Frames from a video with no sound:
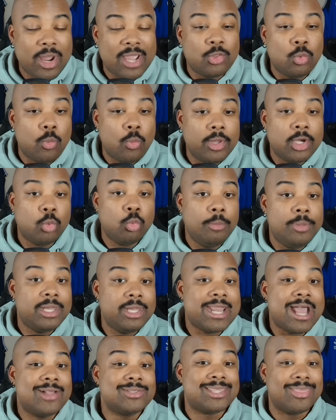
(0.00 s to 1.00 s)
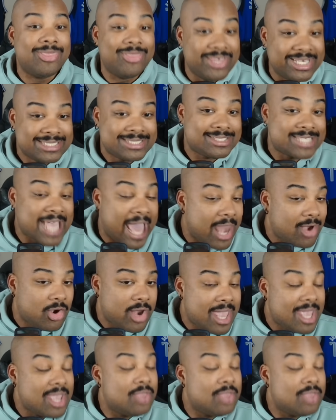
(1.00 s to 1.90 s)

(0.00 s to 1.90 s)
The winner will be announced this Saturday.